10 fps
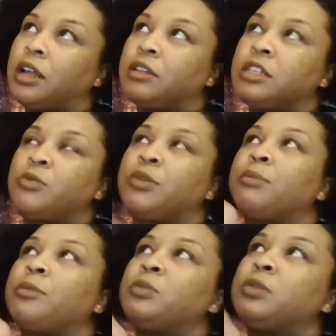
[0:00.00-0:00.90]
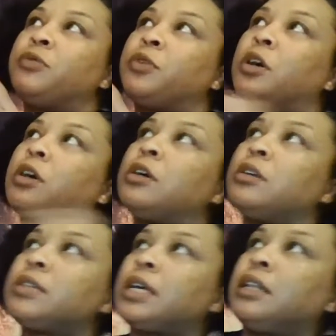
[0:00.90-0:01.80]
This is one of the most beautiful
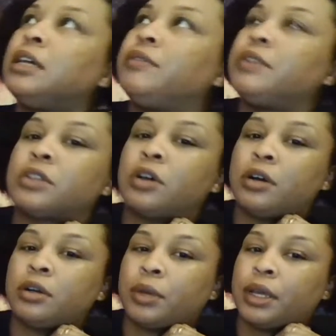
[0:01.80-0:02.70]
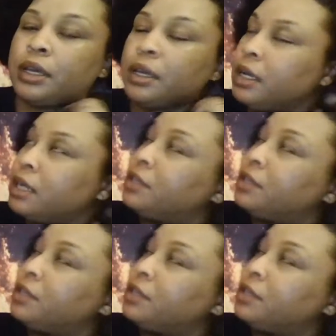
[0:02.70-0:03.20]
cards. I love this card, okay?